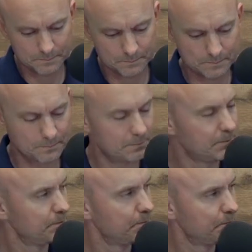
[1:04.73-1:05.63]

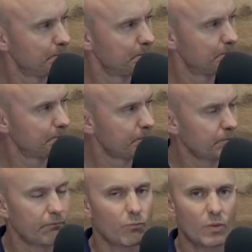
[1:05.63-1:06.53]

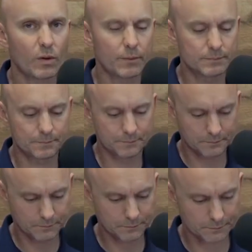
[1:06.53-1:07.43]

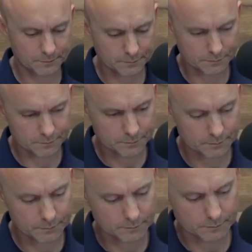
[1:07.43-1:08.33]

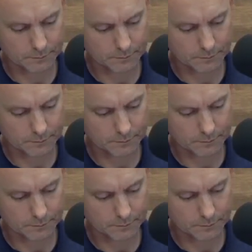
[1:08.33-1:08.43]
The person shown says nothing.